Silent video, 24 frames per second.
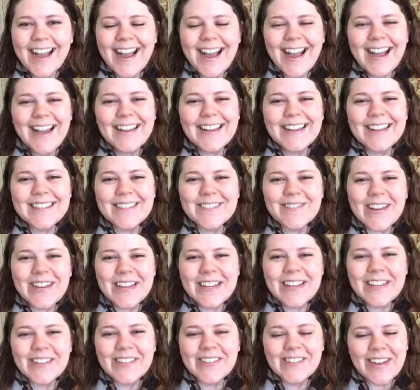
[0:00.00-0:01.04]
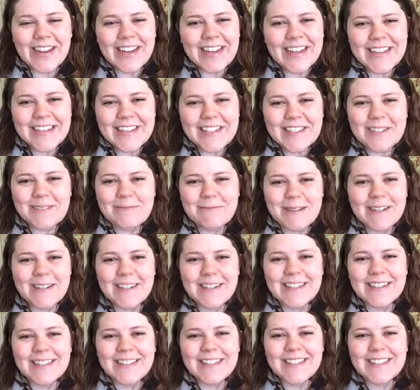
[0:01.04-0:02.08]
It's been a great
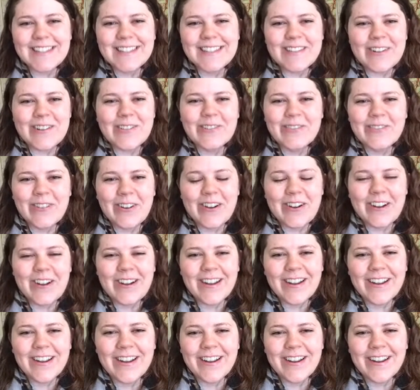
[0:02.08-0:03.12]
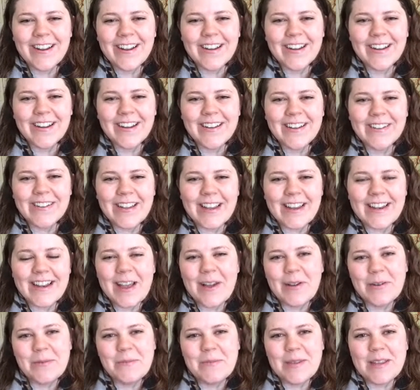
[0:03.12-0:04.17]
experience so far, getting
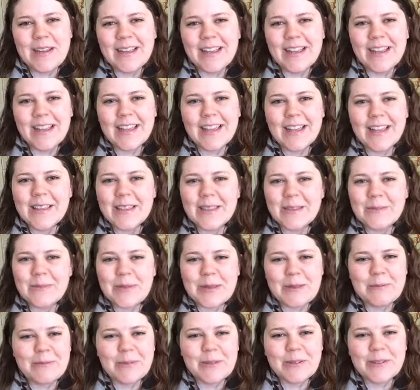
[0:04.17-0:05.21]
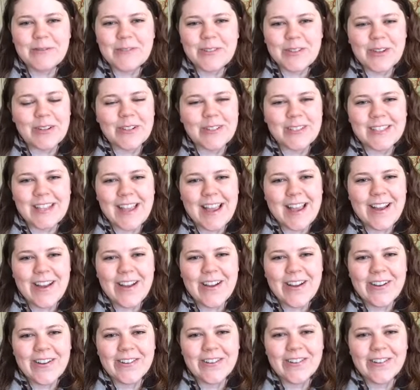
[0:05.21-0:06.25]
out and meeting the people of
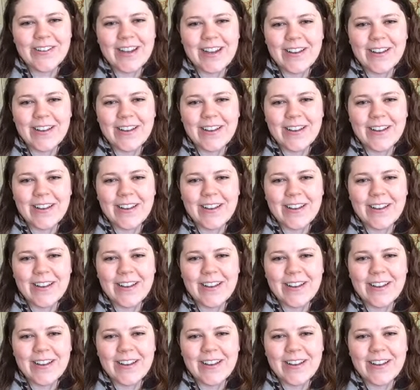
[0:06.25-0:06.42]
Charlestown.